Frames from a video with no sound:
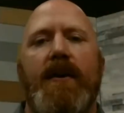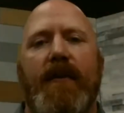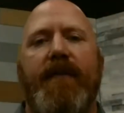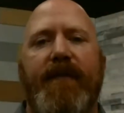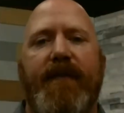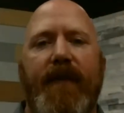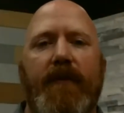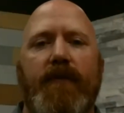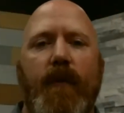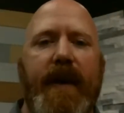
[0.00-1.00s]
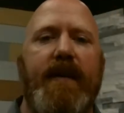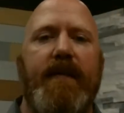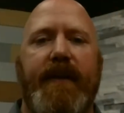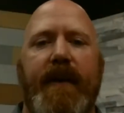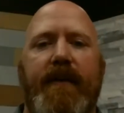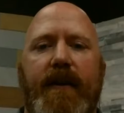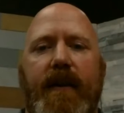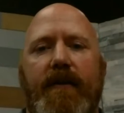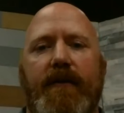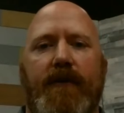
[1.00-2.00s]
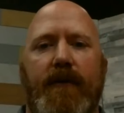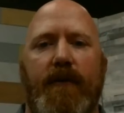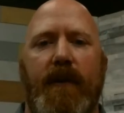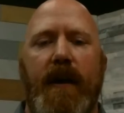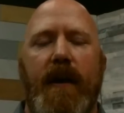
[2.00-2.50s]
first week of kindergarten school,